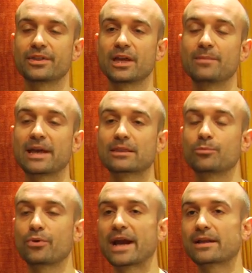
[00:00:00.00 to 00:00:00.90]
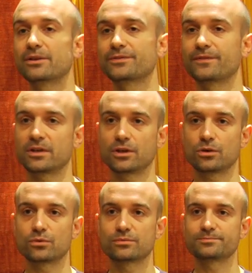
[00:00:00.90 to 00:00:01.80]
They make the practice fit
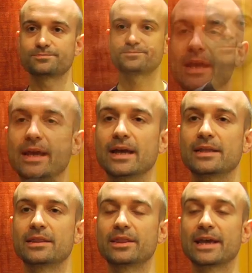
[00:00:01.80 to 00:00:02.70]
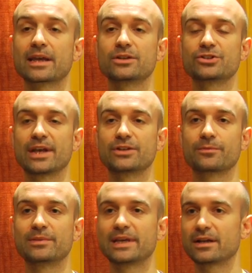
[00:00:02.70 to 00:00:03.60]
you. And that could change
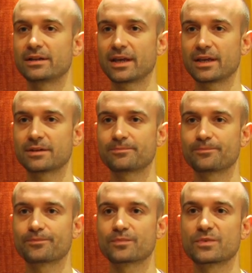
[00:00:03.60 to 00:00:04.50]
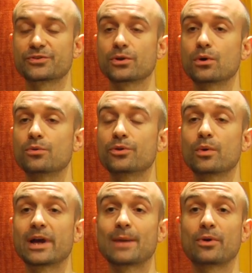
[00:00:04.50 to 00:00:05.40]
from day to day. So the
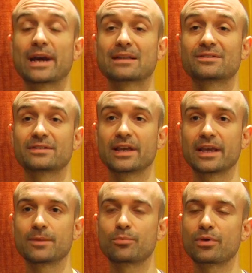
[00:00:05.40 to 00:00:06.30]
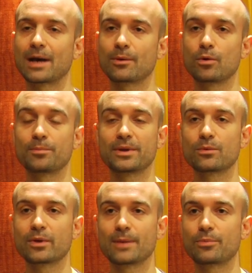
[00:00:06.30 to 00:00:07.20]
way I practice today probably won't be
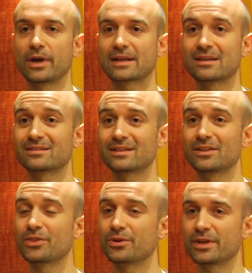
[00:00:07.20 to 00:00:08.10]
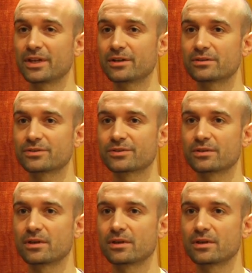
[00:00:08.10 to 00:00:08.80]
the way I practice in 30 years.